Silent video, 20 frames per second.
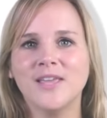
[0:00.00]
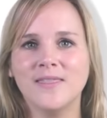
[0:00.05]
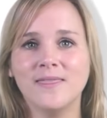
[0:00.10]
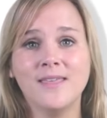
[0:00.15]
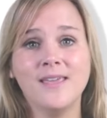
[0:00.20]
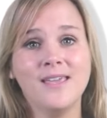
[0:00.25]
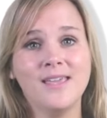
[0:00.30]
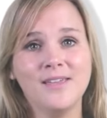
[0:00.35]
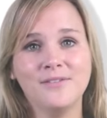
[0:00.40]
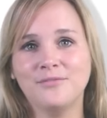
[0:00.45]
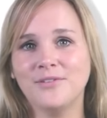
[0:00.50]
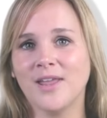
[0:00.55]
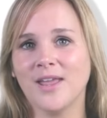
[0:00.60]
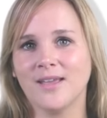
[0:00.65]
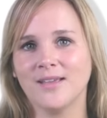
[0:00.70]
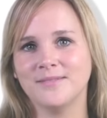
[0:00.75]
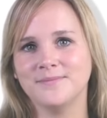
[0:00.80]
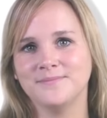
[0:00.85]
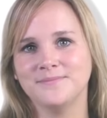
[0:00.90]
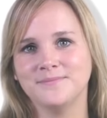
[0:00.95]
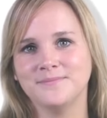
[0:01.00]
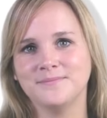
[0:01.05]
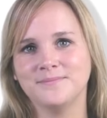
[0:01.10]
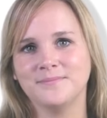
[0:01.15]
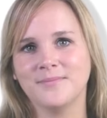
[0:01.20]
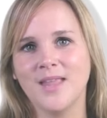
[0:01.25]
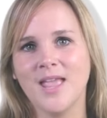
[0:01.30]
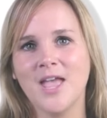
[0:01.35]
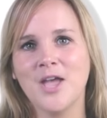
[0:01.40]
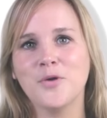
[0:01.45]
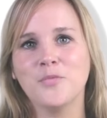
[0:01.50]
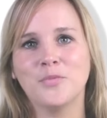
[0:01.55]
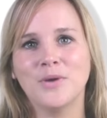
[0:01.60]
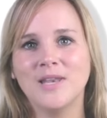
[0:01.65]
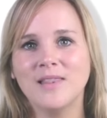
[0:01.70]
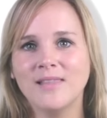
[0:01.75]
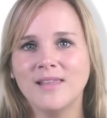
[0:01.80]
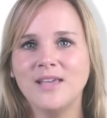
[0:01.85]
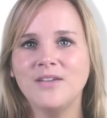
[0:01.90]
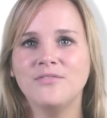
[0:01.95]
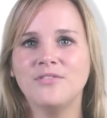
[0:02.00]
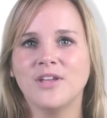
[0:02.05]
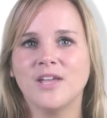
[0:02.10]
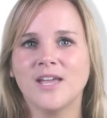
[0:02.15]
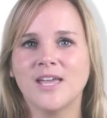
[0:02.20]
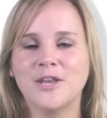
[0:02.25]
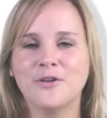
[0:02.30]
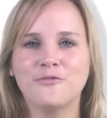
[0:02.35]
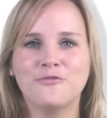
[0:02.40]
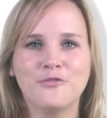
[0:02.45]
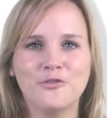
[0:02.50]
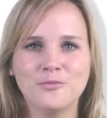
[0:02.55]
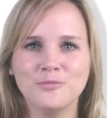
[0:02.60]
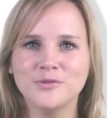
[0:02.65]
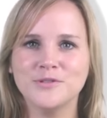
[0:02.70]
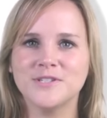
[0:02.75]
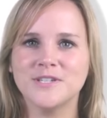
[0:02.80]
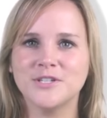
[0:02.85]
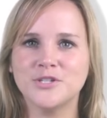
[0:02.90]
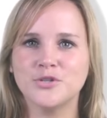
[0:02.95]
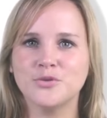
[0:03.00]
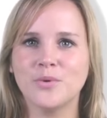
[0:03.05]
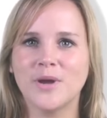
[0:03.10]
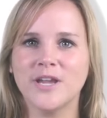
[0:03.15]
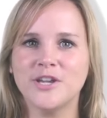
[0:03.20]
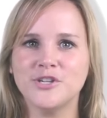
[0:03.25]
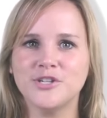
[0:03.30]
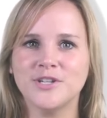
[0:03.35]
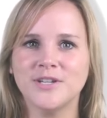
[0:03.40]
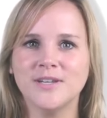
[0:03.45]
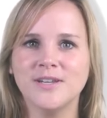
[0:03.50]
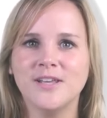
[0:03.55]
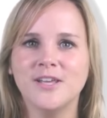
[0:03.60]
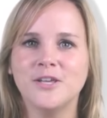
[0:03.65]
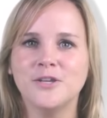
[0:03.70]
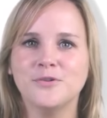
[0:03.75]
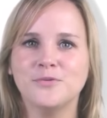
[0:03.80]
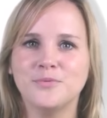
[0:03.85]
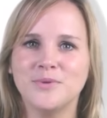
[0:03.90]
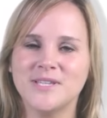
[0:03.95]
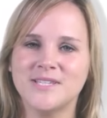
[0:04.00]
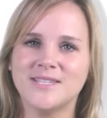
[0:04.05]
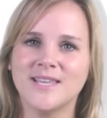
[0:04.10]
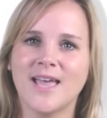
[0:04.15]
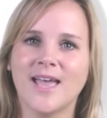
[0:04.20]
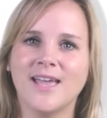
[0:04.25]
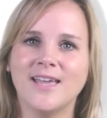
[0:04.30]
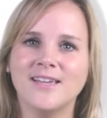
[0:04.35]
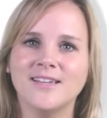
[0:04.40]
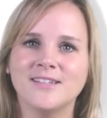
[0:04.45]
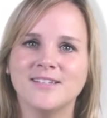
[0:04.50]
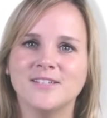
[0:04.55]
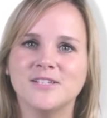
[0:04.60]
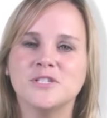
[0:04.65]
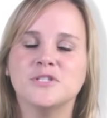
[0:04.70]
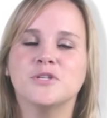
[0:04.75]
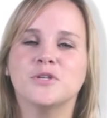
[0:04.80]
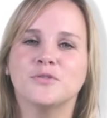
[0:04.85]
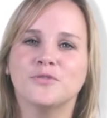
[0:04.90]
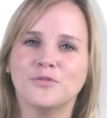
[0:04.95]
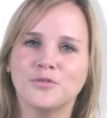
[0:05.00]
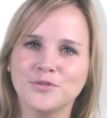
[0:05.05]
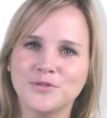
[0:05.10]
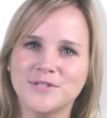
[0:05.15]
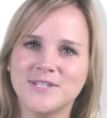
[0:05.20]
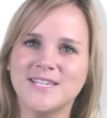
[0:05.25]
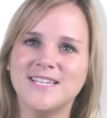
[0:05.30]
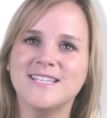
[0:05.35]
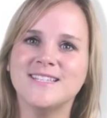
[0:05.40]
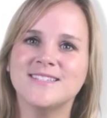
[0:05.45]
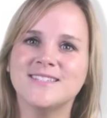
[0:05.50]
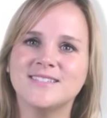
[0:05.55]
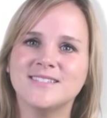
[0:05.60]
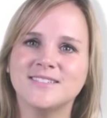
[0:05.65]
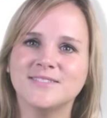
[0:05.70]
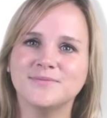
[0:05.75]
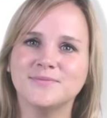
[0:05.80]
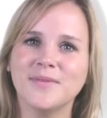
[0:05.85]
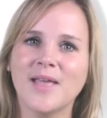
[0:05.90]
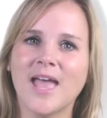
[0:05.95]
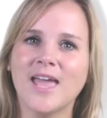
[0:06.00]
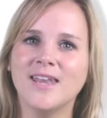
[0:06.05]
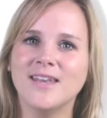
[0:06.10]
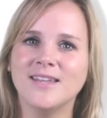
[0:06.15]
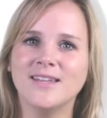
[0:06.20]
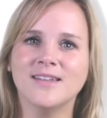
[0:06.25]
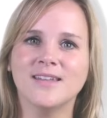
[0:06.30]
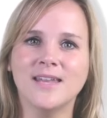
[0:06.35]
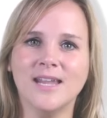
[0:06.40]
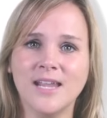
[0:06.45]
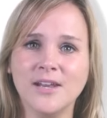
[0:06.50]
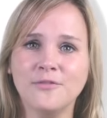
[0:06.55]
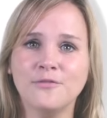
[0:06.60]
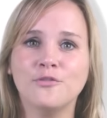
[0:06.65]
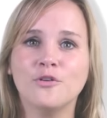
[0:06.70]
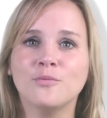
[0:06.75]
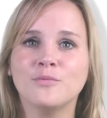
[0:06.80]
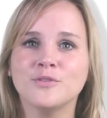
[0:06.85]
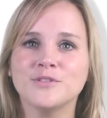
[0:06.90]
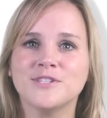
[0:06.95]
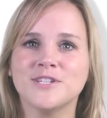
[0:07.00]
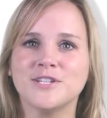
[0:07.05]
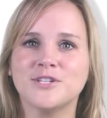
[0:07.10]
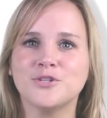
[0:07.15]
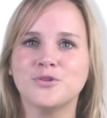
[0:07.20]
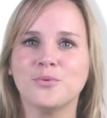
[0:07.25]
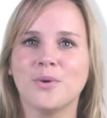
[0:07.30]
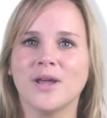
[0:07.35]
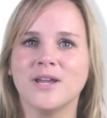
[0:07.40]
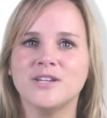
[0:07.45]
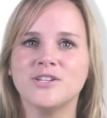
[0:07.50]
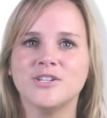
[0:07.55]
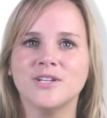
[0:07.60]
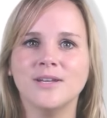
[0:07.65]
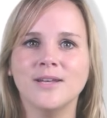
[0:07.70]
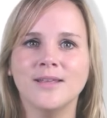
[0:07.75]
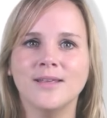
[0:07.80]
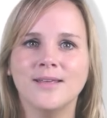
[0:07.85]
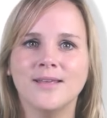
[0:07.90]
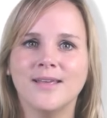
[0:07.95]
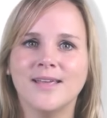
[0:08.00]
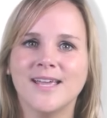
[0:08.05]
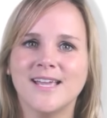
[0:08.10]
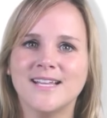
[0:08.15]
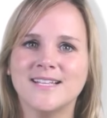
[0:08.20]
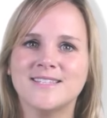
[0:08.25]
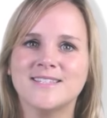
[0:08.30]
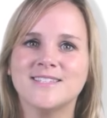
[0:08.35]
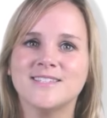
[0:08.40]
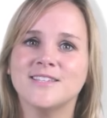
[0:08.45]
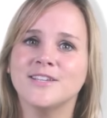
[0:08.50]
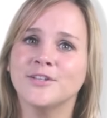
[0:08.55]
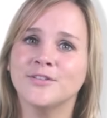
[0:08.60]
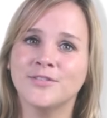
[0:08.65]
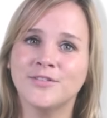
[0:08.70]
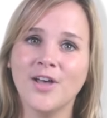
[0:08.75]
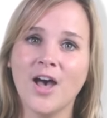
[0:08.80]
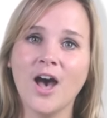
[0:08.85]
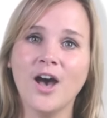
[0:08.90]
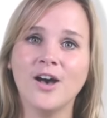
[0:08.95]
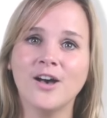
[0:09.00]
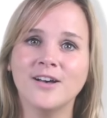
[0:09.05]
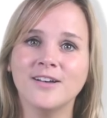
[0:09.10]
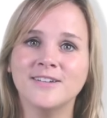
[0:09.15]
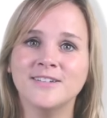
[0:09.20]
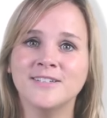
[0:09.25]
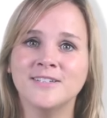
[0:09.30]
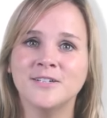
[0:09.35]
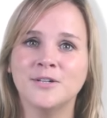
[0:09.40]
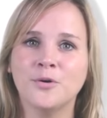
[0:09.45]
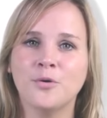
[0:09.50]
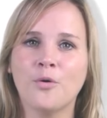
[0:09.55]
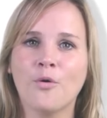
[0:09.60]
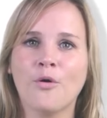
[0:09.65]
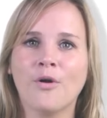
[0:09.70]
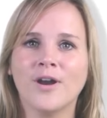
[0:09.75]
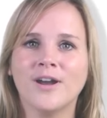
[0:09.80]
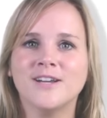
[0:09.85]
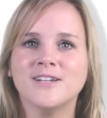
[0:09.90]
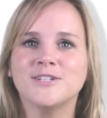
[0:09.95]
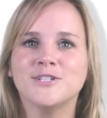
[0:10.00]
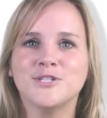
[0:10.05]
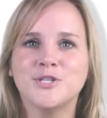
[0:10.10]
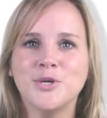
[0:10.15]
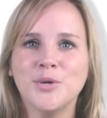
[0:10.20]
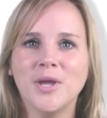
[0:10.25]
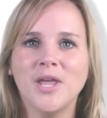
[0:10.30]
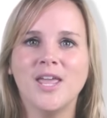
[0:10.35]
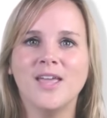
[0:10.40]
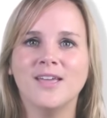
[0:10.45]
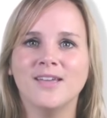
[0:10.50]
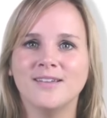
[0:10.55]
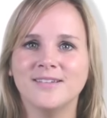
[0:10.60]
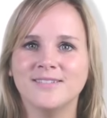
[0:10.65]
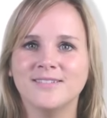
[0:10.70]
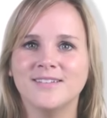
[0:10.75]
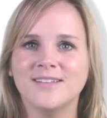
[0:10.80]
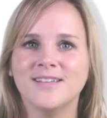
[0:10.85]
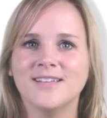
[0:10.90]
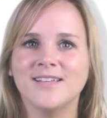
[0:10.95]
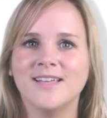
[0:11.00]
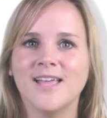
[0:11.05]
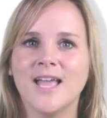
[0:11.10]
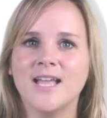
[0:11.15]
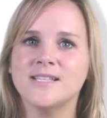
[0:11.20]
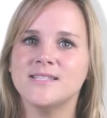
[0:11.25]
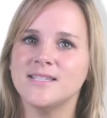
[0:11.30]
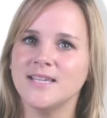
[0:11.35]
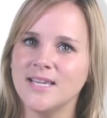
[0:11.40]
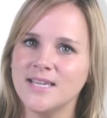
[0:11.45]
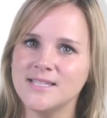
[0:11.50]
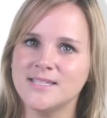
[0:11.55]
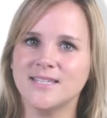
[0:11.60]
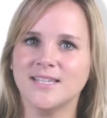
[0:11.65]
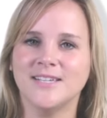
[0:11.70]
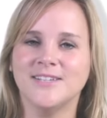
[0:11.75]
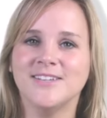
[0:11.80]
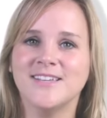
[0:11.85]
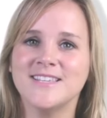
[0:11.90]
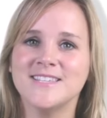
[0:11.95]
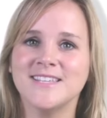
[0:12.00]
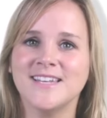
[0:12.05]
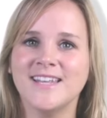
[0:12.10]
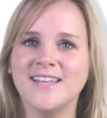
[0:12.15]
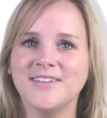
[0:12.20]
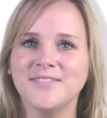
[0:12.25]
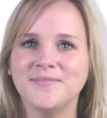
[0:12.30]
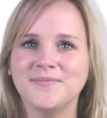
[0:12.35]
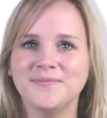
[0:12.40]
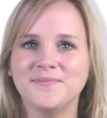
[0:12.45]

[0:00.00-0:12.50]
in the evening. When leaving in a formal situation, we say tot ziens, and in an informal situation, it's dag or doei. It's easy, isn't it?